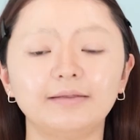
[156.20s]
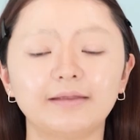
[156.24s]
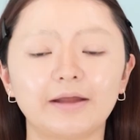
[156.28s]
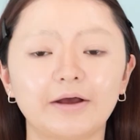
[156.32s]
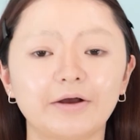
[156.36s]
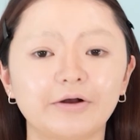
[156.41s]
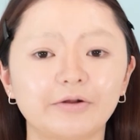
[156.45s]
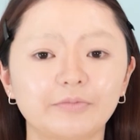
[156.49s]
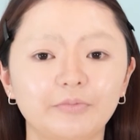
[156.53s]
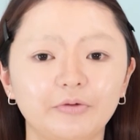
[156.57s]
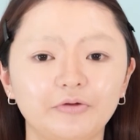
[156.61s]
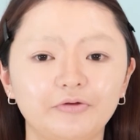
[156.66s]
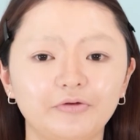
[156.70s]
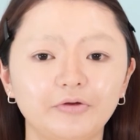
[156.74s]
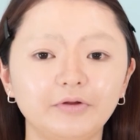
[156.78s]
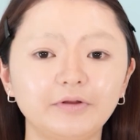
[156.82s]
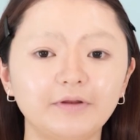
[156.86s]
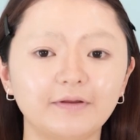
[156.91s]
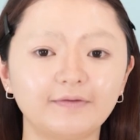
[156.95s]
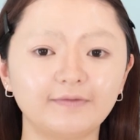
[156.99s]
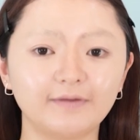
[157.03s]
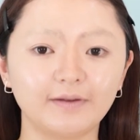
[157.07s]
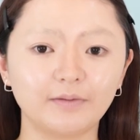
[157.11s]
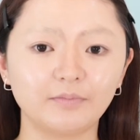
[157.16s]
Now I'll be doing
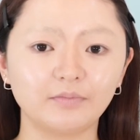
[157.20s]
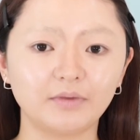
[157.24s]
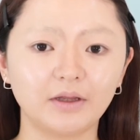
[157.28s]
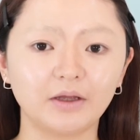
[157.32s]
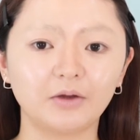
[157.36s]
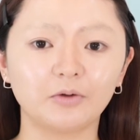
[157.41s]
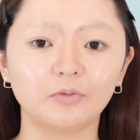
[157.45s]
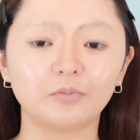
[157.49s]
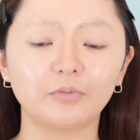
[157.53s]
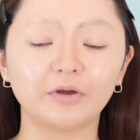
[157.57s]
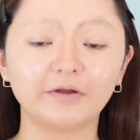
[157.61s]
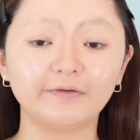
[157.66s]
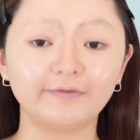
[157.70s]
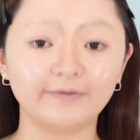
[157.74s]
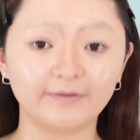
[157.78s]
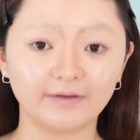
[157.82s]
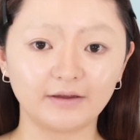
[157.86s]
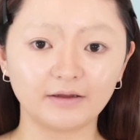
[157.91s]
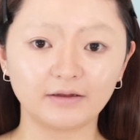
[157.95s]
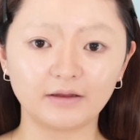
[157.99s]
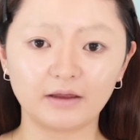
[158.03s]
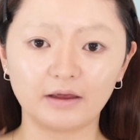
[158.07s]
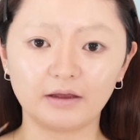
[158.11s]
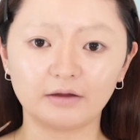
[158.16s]
the same thing on my
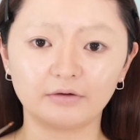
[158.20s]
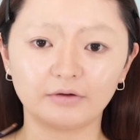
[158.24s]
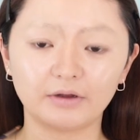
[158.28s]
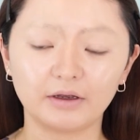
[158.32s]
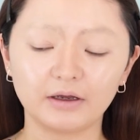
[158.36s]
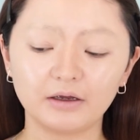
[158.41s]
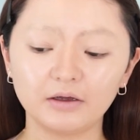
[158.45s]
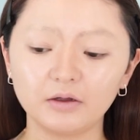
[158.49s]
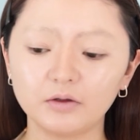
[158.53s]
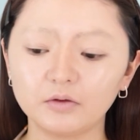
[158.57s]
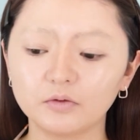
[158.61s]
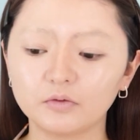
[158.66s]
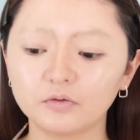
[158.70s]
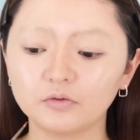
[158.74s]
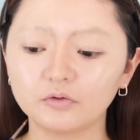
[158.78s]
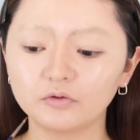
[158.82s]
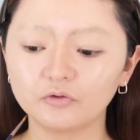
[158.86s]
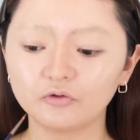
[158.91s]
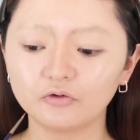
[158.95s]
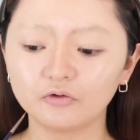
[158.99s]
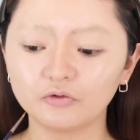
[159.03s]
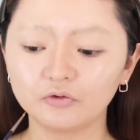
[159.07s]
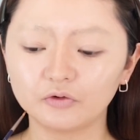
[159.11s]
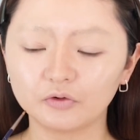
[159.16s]
chin area in order
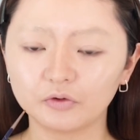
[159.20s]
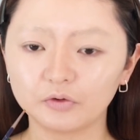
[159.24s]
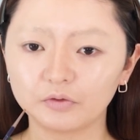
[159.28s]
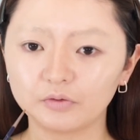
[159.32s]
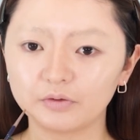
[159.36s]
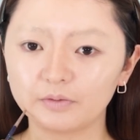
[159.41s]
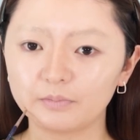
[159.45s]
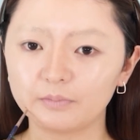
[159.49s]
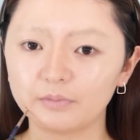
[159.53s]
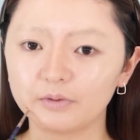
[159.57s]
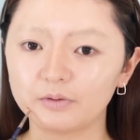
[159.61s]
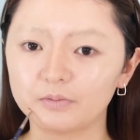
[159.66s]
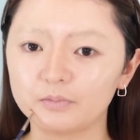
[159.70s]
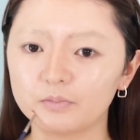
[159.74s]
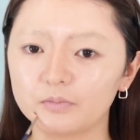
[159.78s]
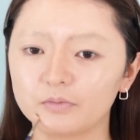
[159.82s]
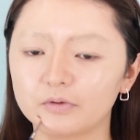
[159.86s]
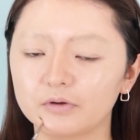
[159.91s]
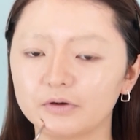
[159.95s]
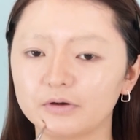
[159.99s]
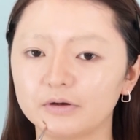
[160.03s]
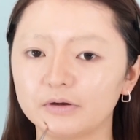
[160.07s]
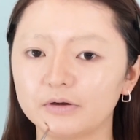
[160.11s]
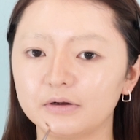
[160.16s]
to draw a bit
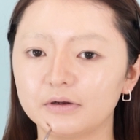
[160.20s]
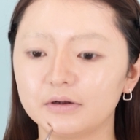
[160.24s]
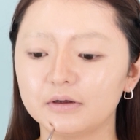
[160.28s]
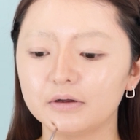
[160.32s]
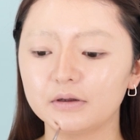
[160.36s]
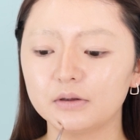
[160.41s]
more